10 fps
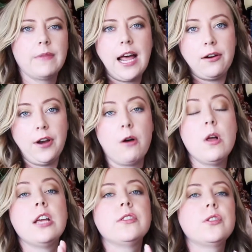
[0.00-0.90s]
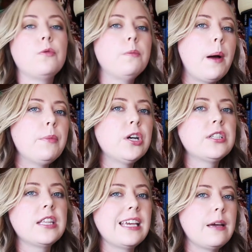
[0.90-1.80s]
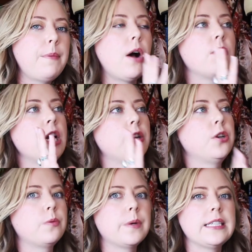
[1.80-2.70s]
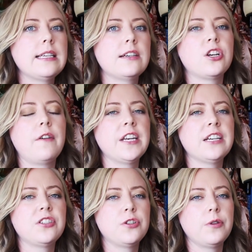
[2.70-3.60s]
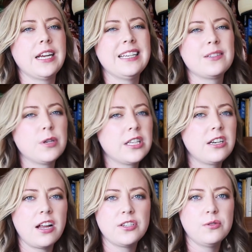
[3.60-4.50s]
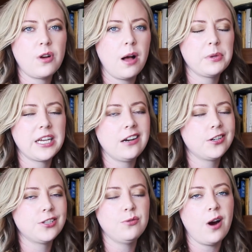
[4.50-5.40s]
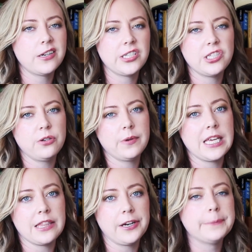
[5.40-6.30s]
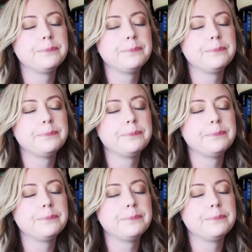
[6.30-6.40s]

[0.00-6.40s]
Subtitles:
I don't know. So remember to think about your recessed shelving as you're doing it. It's really not too complicated or too hard to do either.